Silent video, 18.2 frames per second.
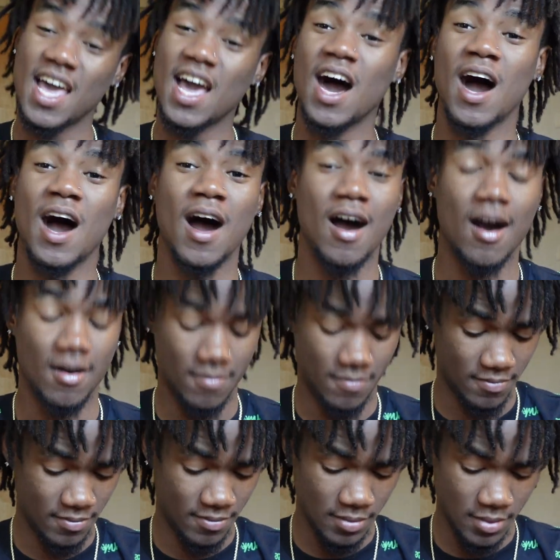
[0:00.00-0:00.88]

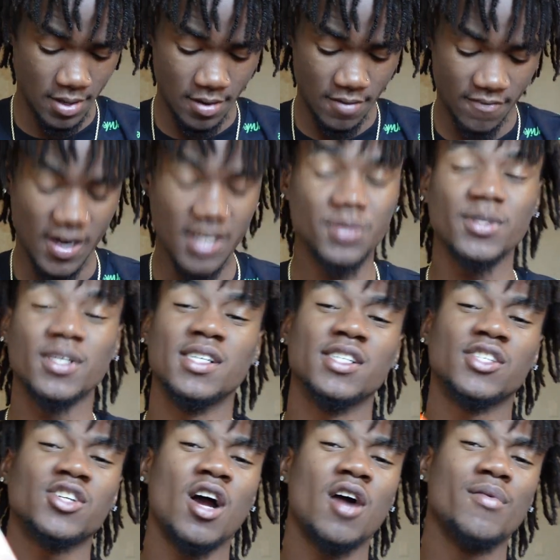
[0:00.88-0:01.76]
First we're
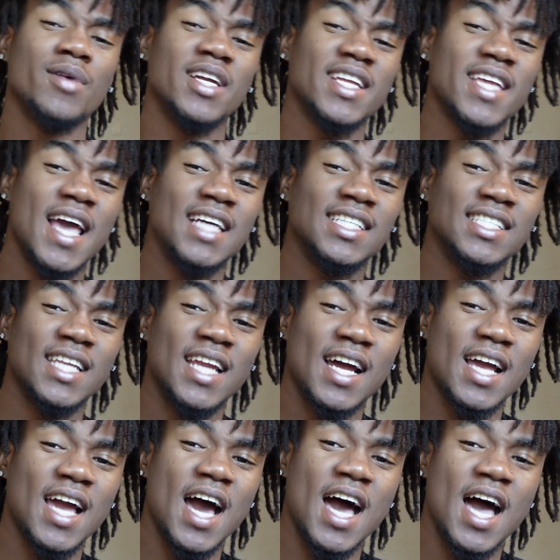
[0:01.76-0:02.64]
gonna start with a case that
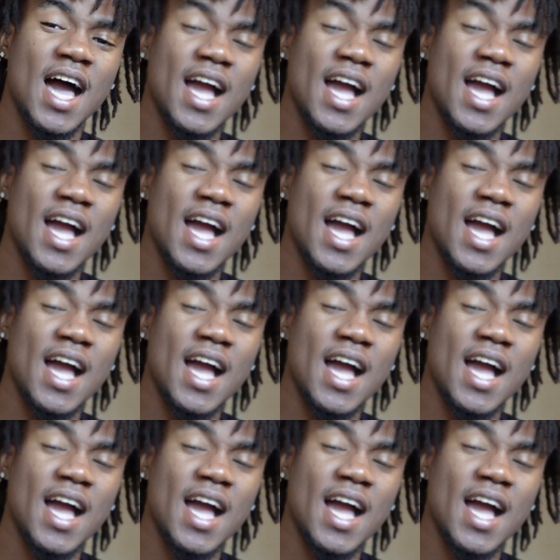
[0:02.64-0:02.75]
I got.